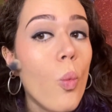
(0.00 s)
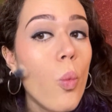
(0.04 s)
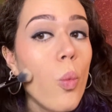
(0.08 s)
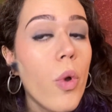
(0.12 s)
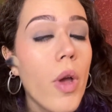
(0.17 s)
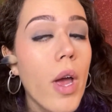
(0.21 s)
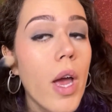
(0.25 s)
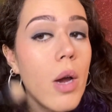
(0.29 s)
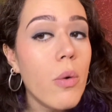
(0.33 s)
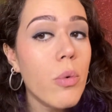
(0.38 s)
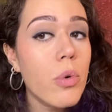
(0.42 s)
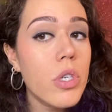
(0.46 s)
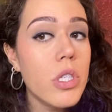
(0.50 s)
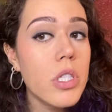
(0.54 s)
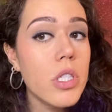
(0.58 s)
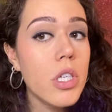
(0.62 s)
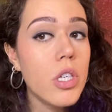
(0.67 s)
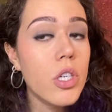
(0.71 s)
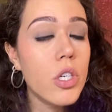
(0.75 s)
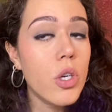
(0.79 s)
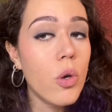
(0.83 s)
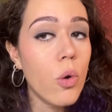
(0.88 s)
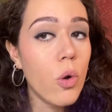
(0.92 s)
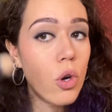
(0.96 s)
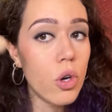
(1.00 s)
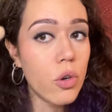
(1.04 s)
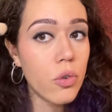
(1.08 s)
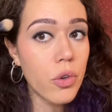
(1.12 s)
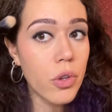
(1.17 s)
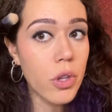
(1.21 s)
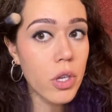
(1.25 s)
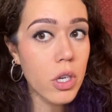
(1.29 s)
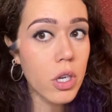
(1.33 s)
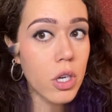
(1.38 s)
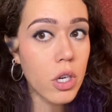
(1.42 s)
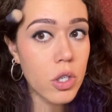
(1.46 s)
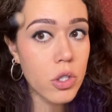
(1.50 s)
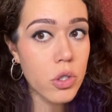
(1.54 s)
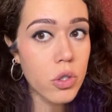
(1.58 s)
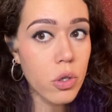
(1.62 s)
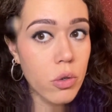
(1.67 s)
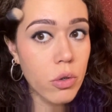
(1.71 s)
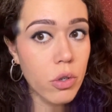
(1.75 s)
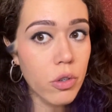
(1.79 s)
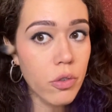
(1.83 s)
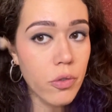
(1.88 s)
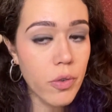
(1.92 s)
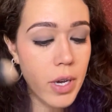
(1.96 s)
and we're just gonna go over the contour
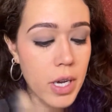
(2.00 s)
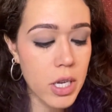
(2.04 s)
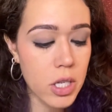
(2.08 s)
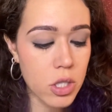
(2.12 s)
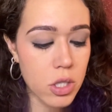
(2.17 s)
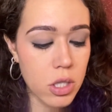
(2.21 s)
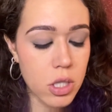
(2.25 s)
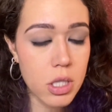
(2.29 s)
real fast